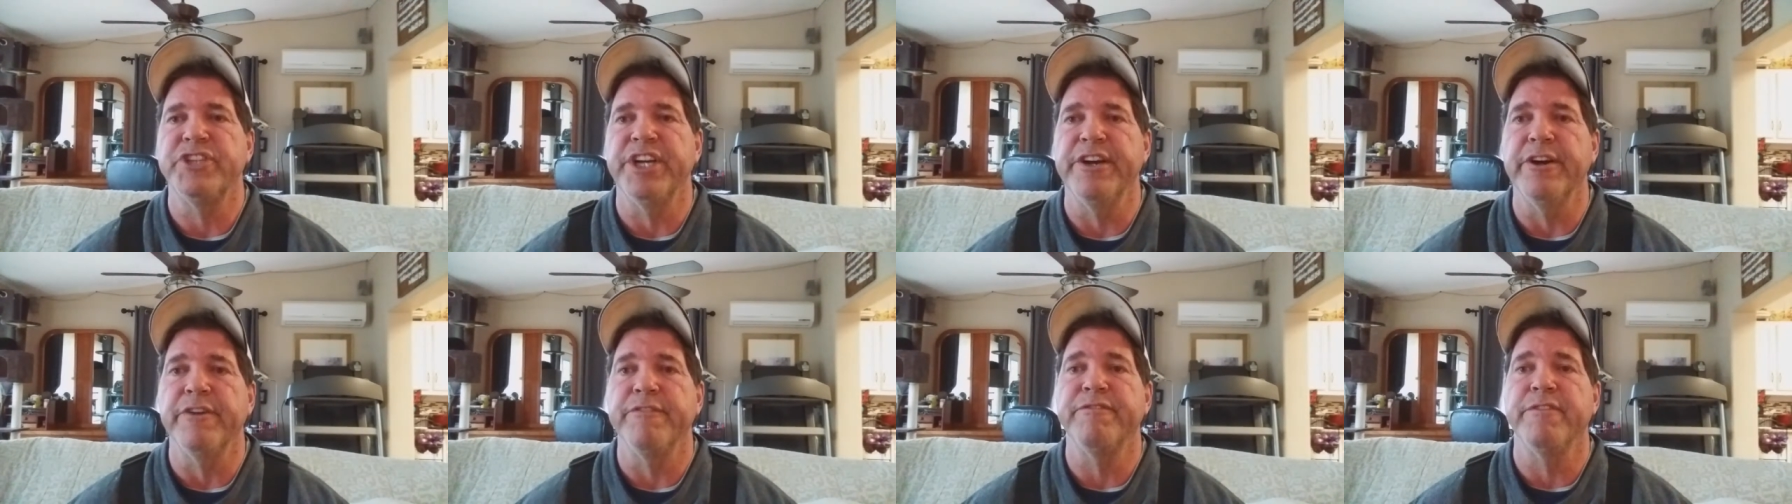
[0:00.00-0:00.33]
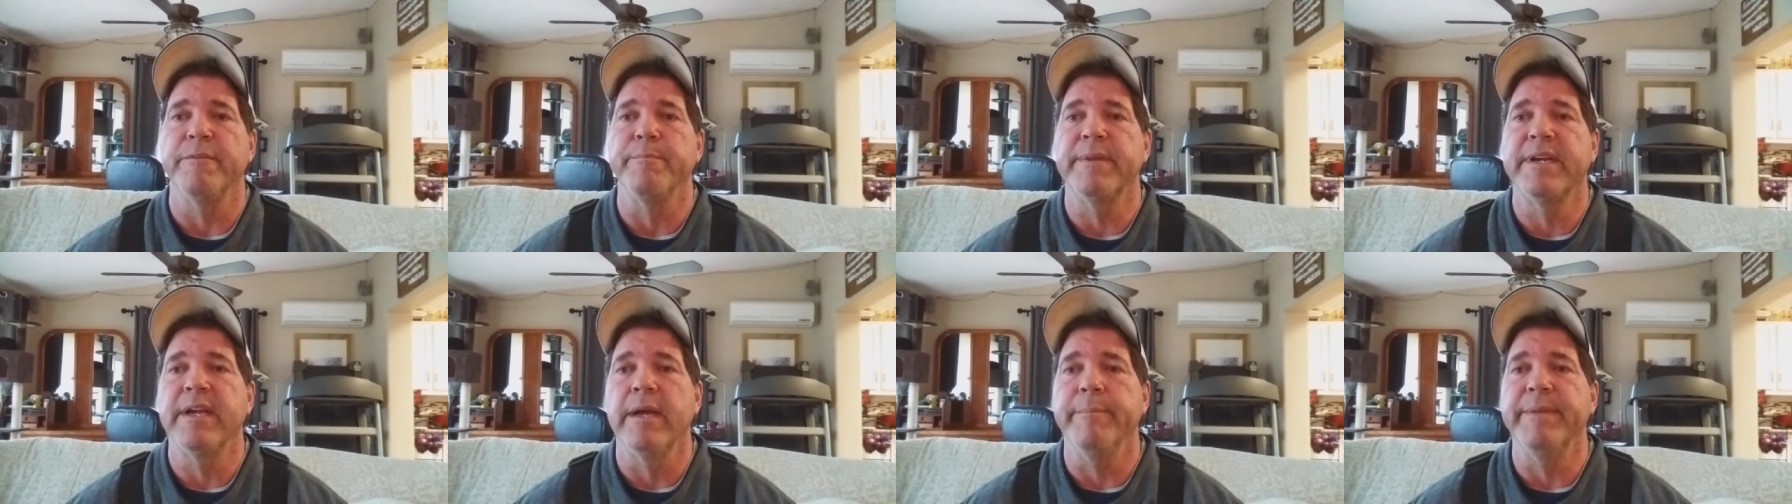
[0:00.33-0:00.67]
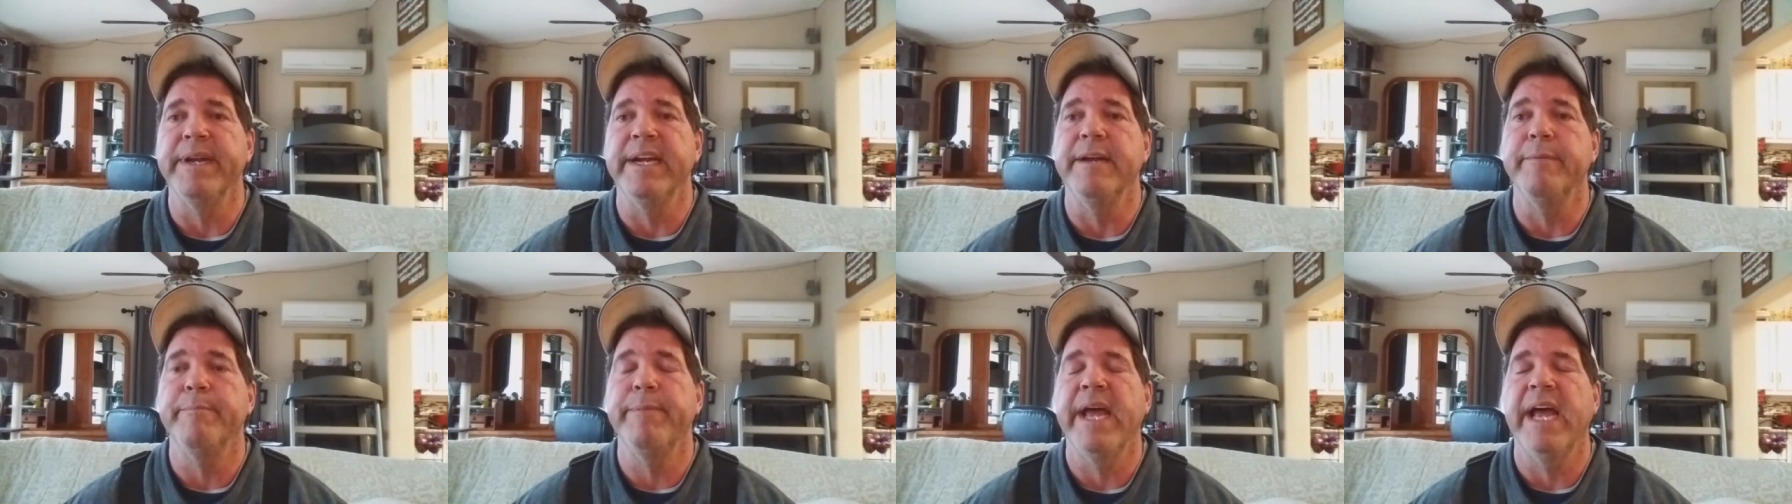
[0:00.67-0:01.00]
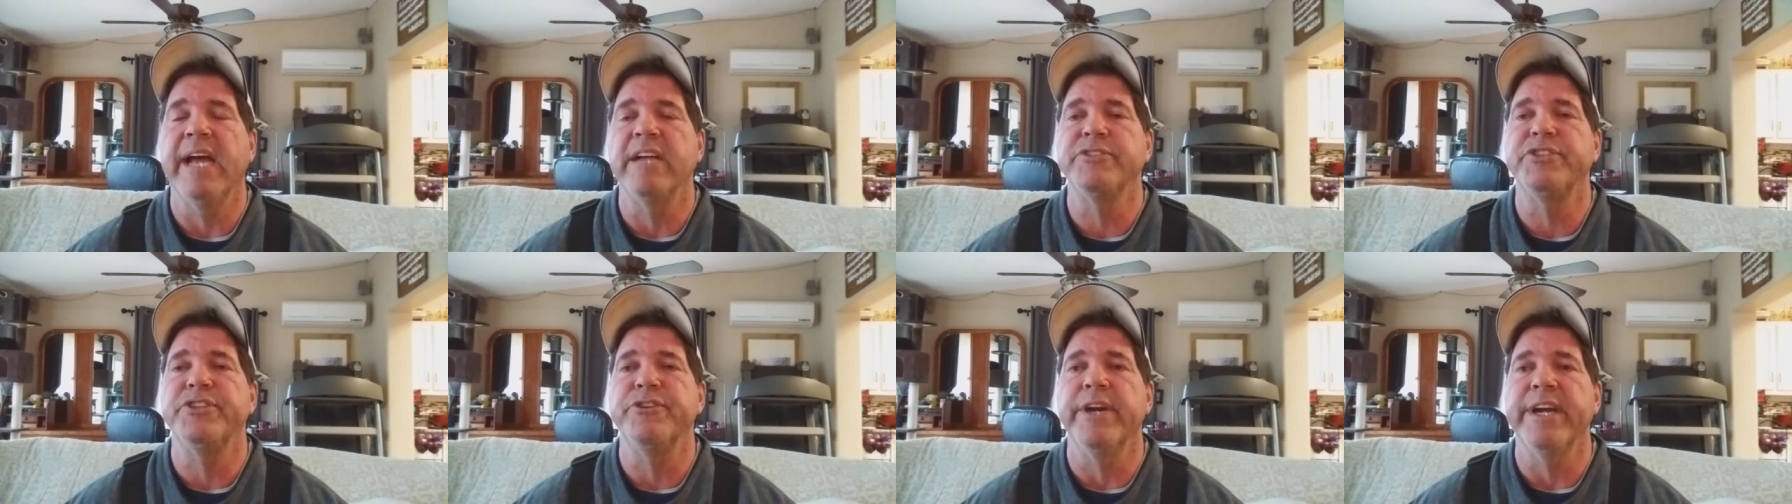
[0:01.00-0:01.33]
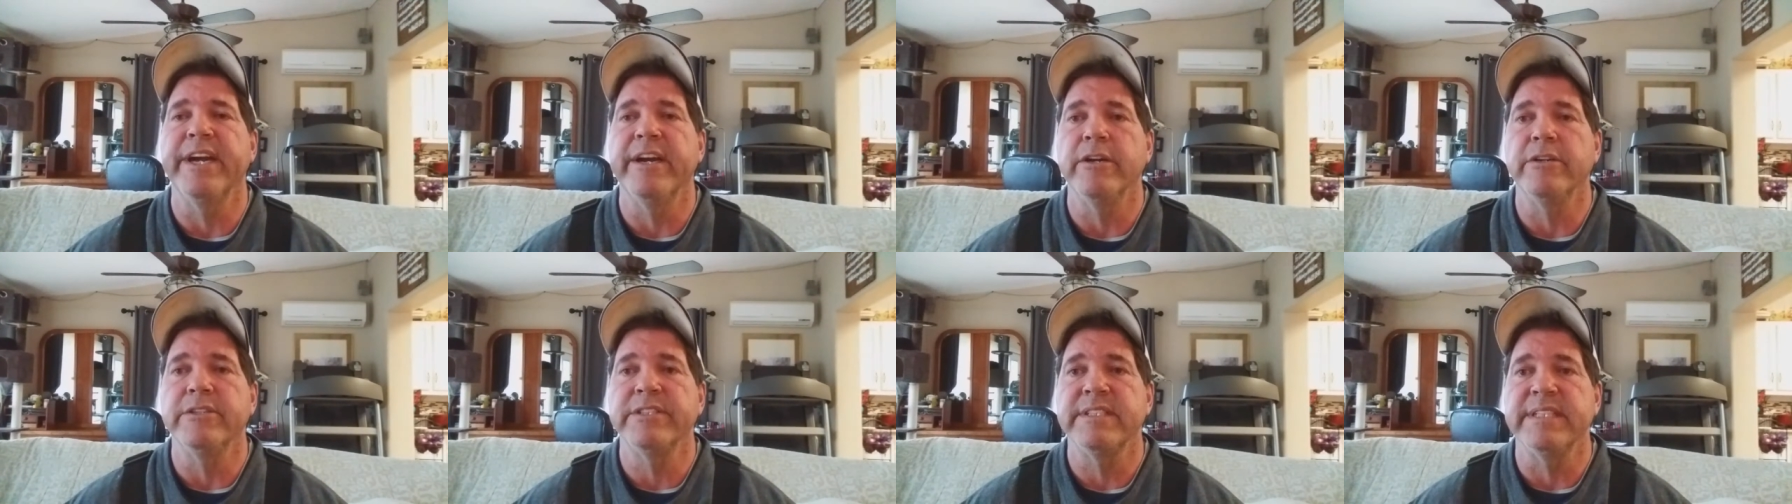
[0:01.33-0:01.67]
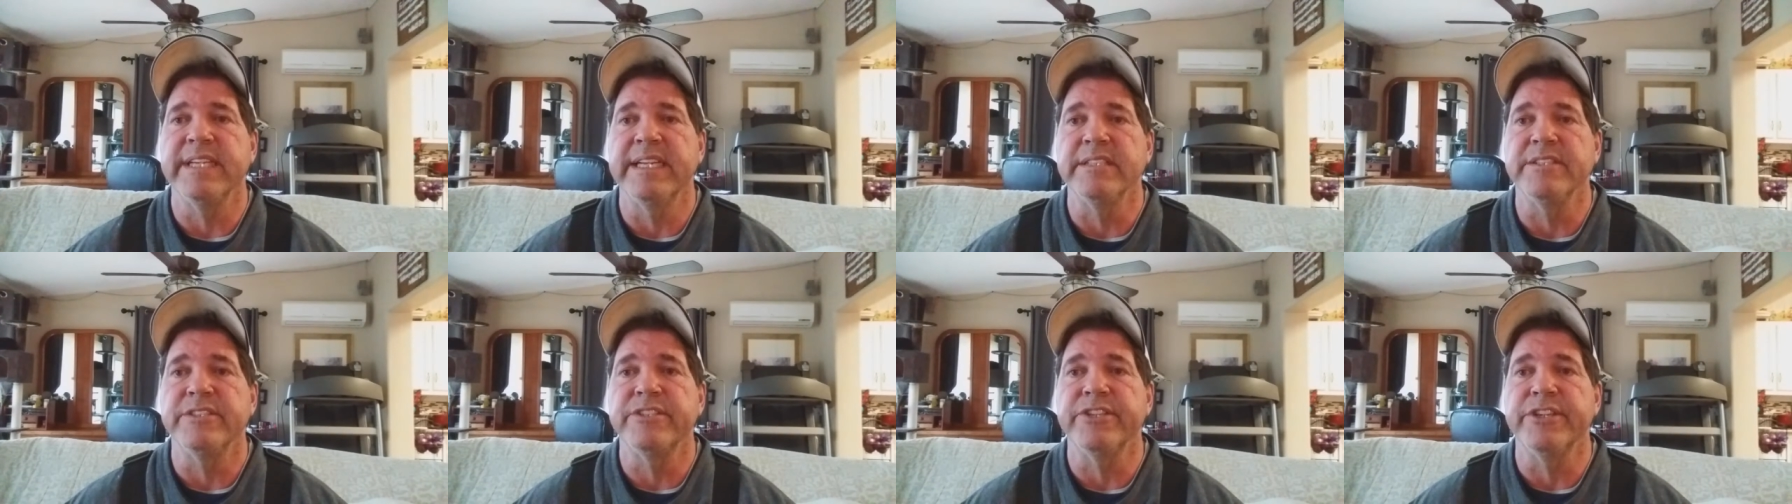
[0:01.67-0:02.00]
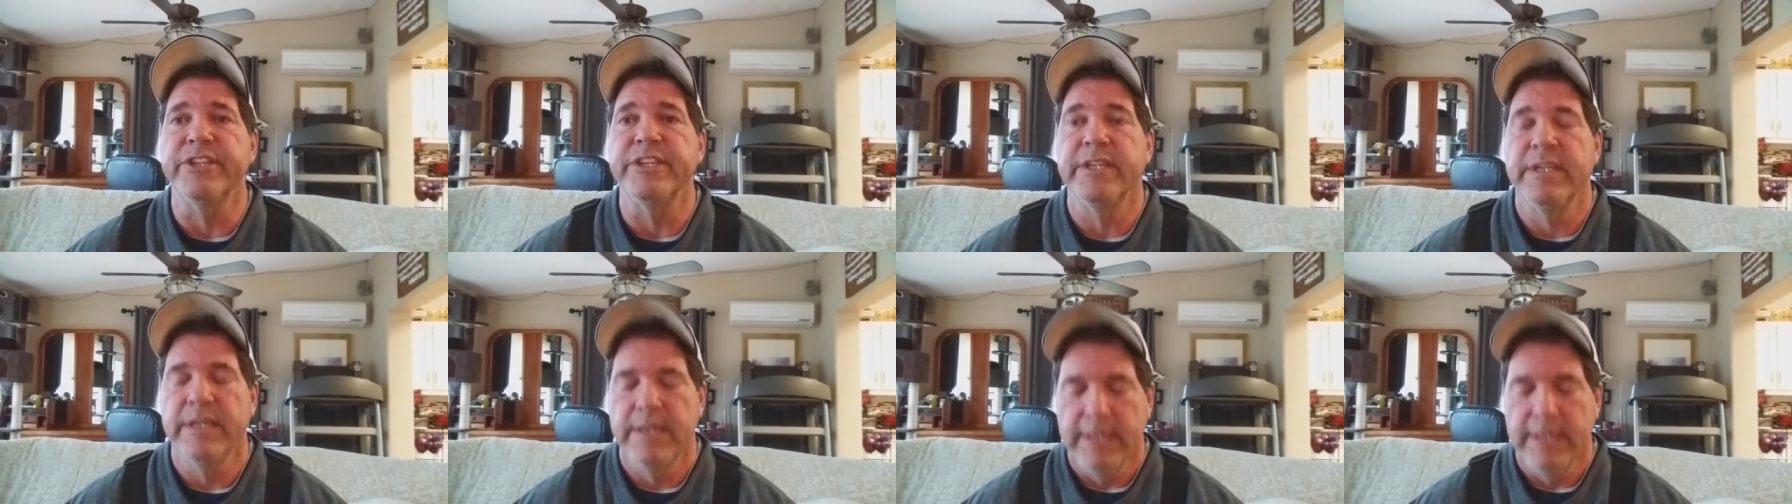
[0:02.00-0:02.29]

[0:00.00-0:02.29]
air from coming in past your air sensor.